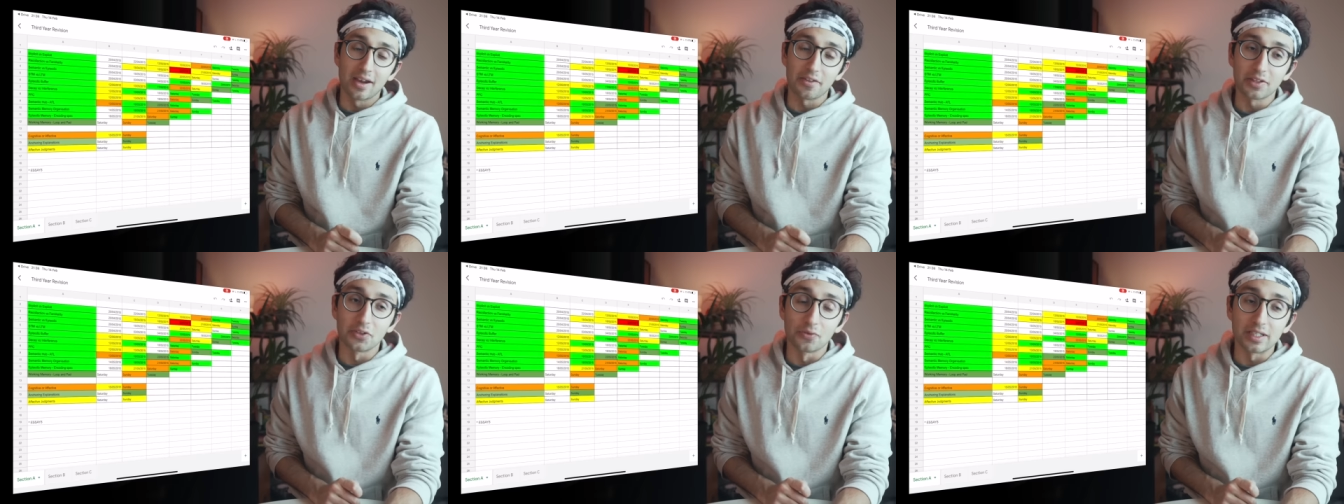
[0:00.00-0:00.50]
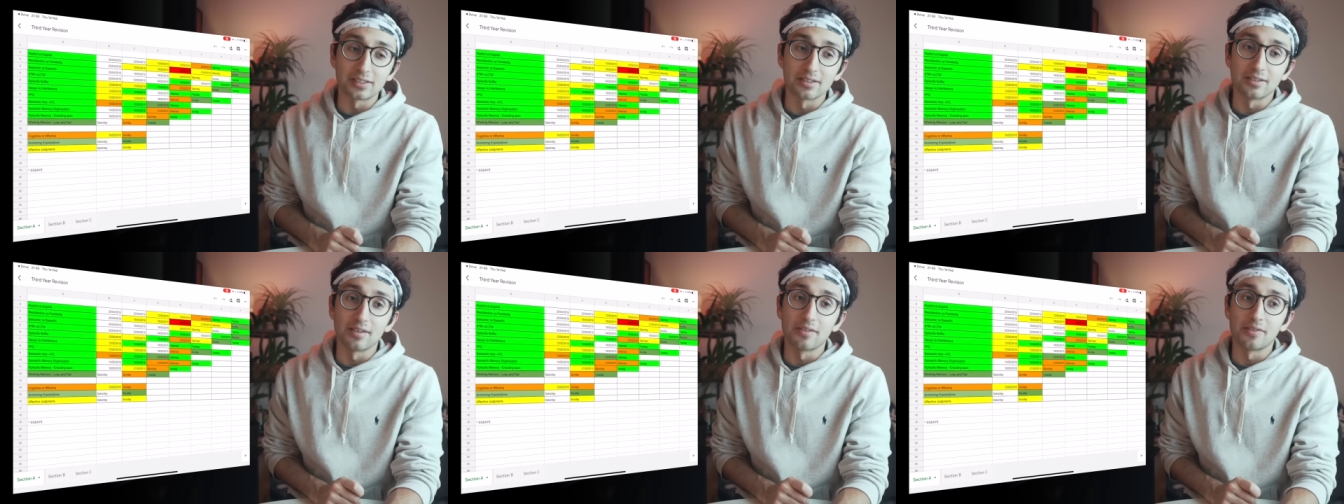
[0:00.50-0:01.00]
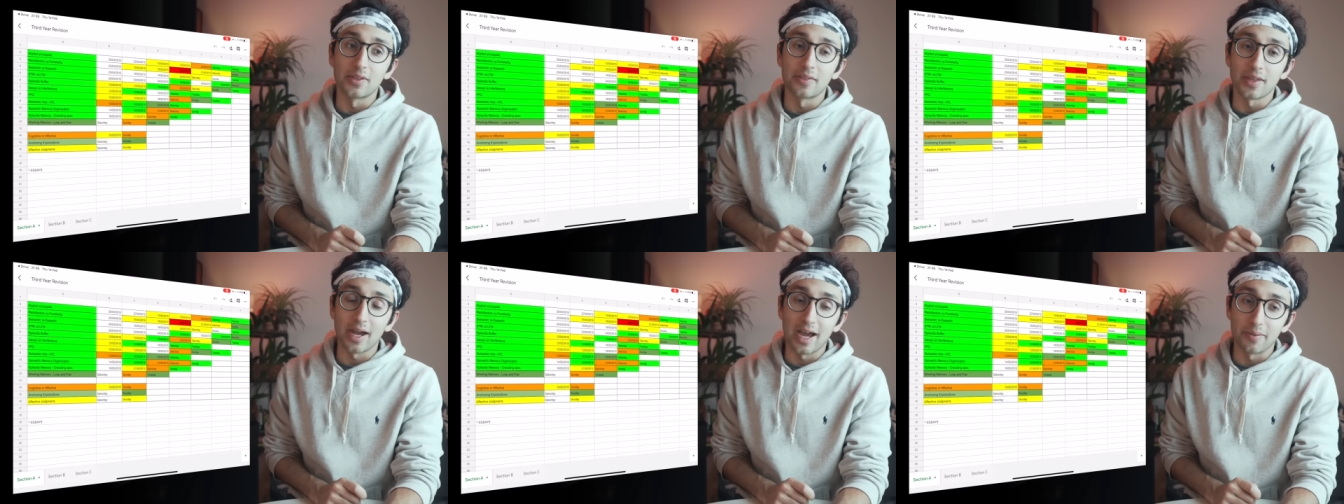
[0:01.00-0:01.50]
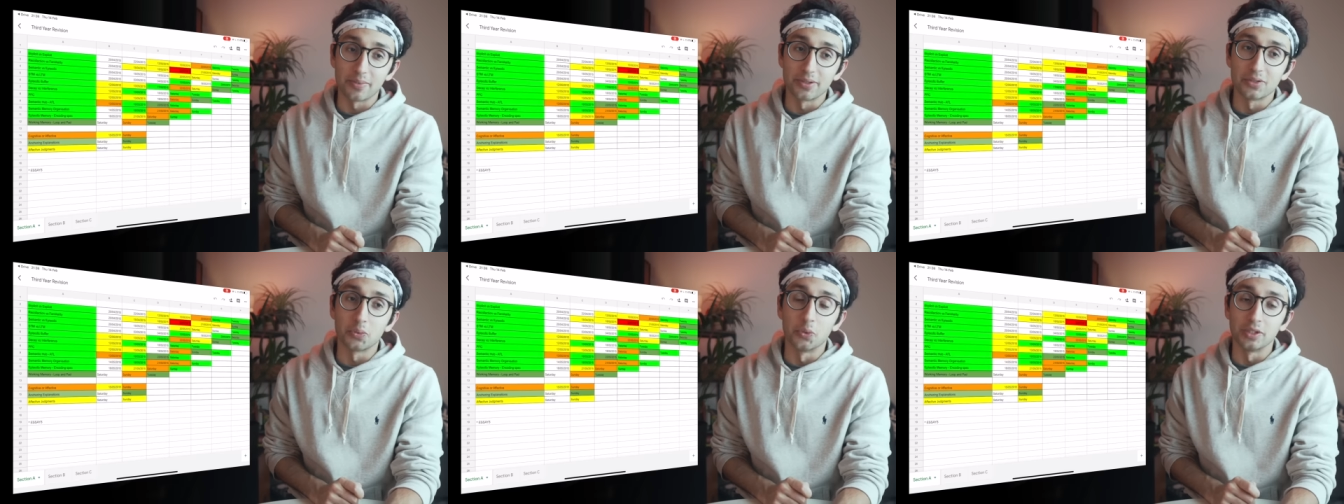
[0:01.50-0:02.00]
And I think the reason that that
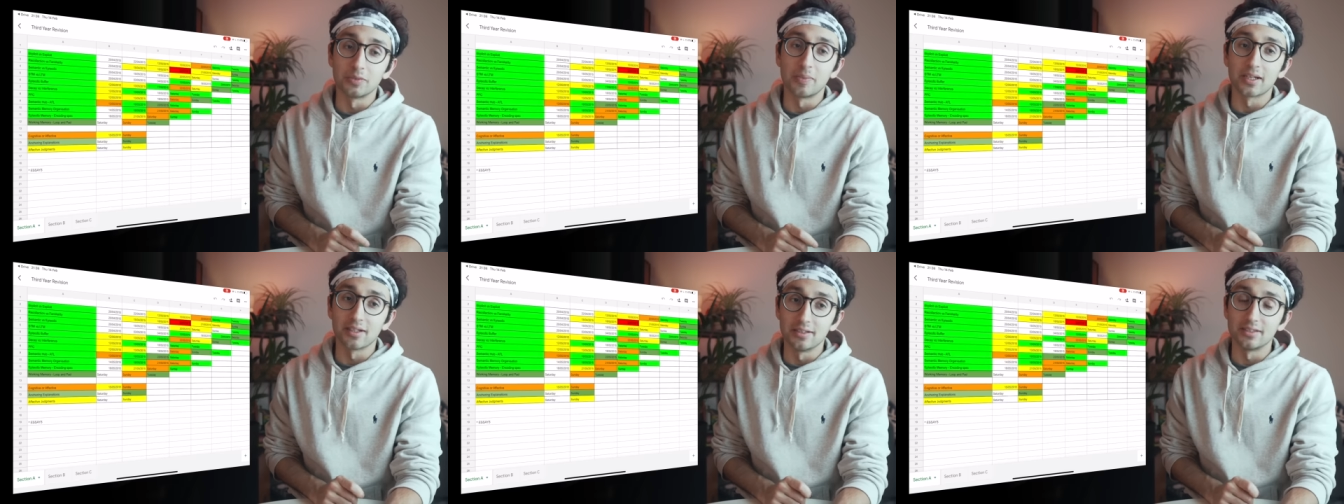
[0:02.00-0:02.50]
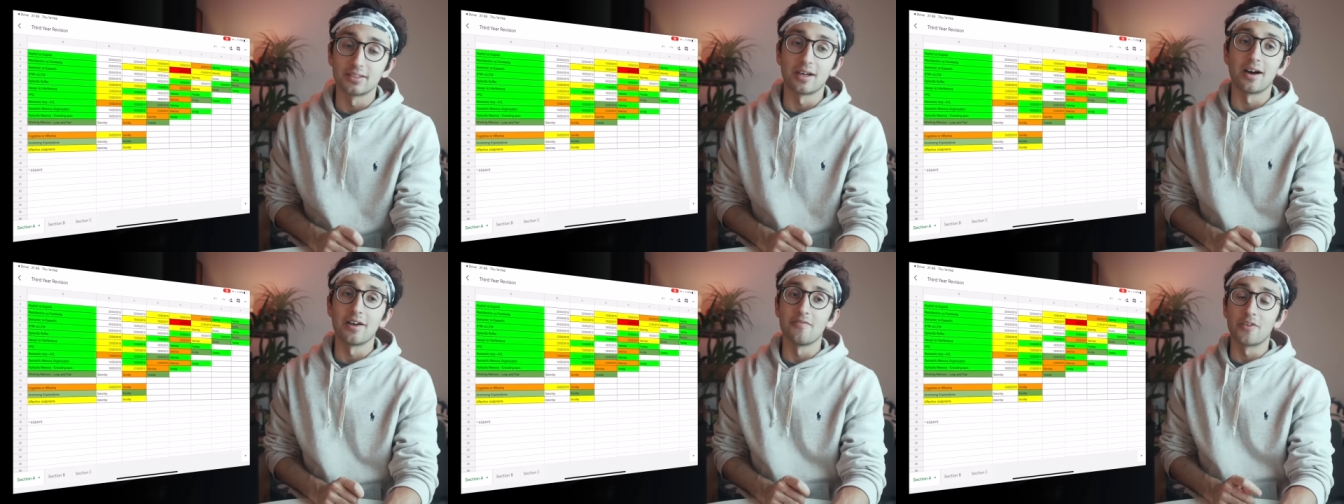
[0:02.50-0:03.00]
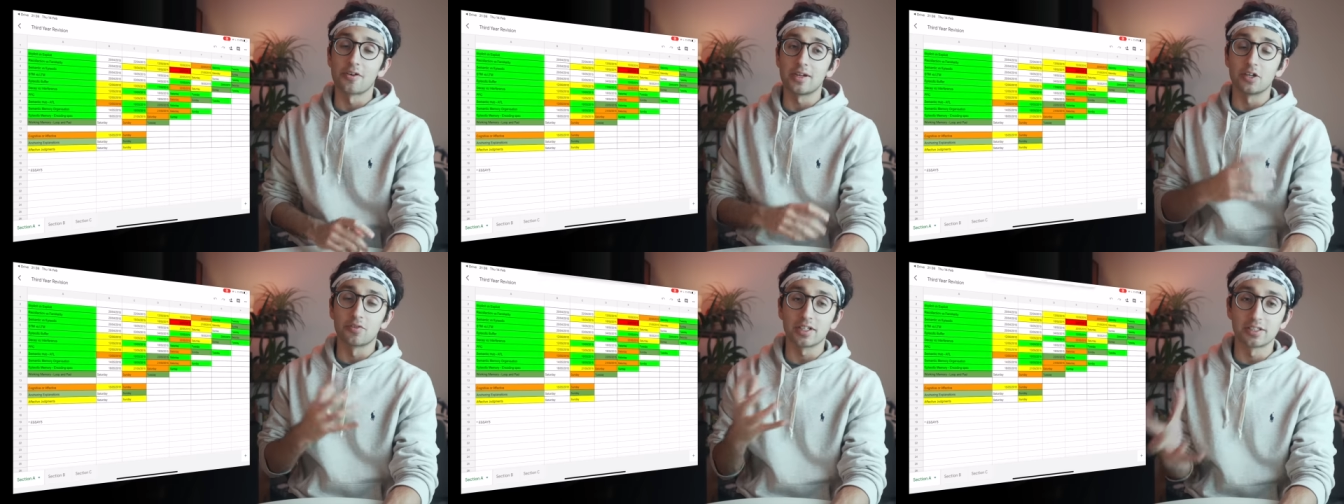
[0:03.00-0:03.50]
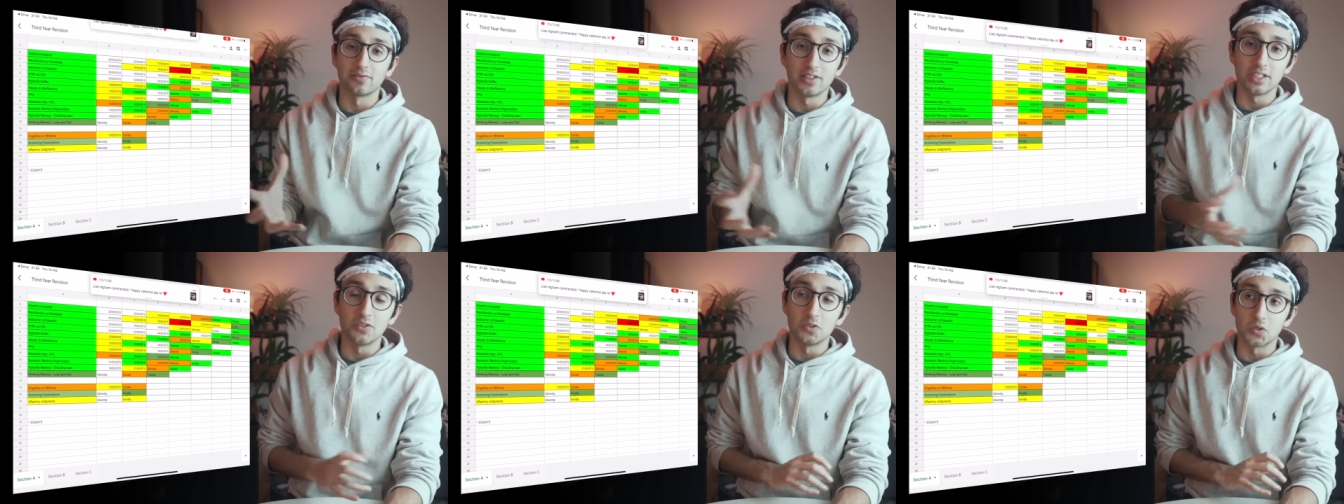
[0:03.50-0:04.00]
happened was because I very
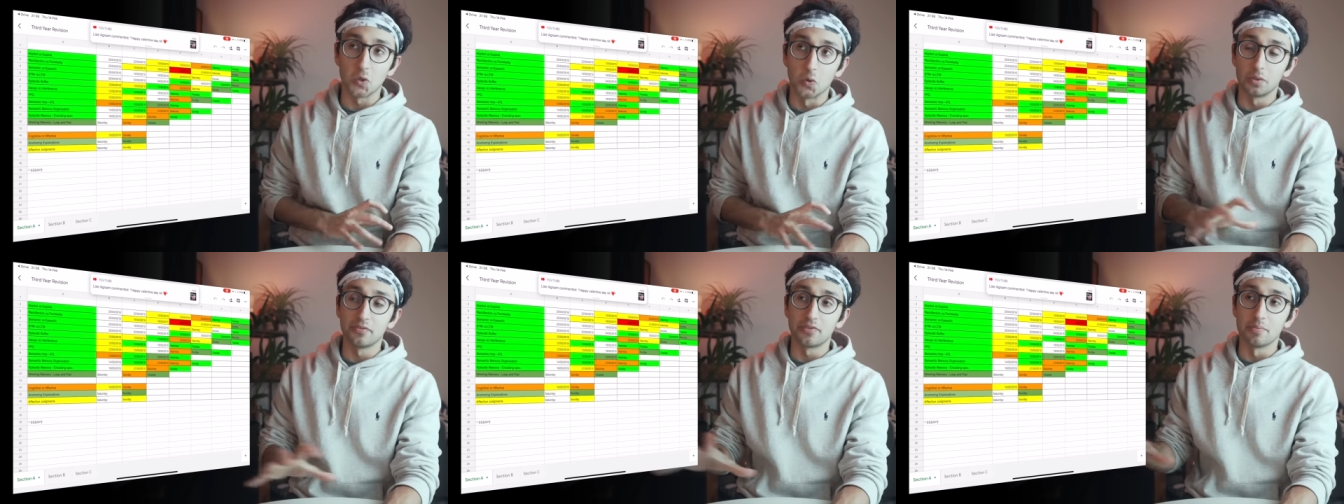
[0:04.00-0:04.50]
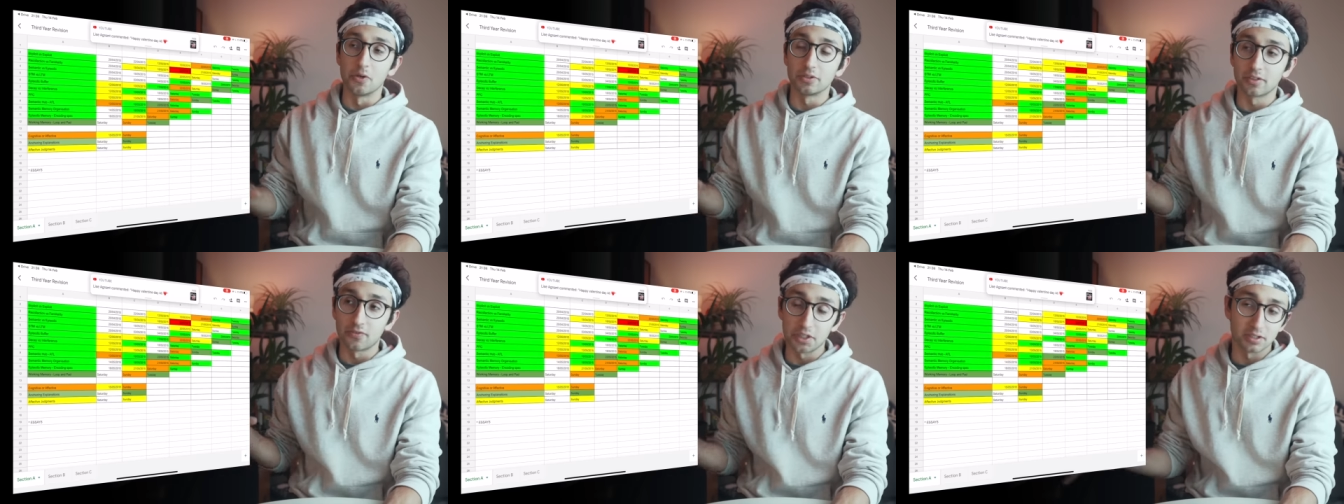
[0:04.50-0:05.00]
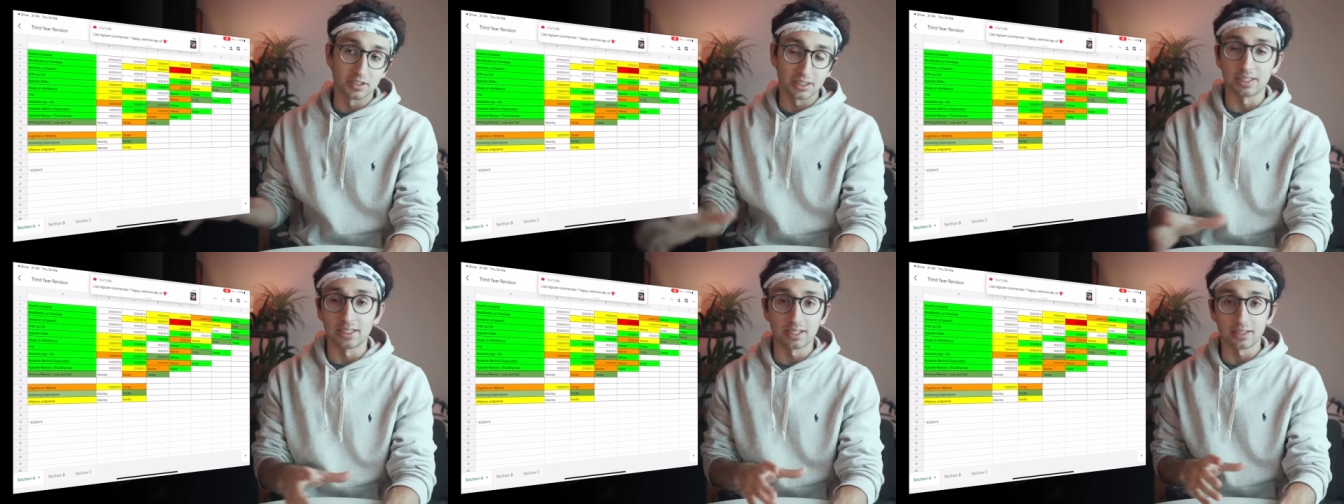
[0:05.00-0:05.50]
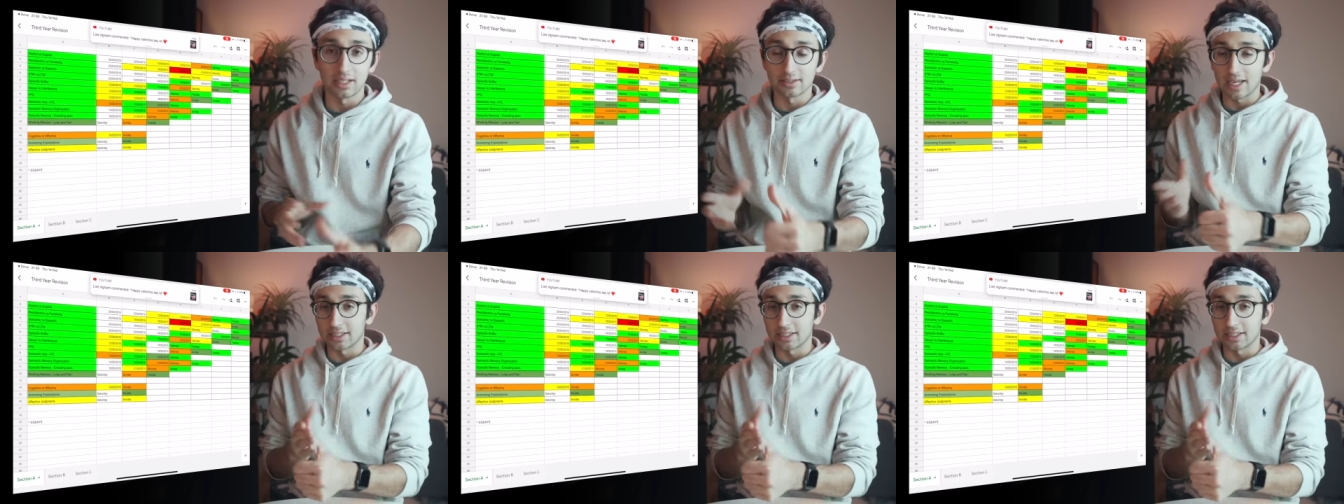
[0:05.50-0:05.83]
aggressively used all of the most efficient study techniques,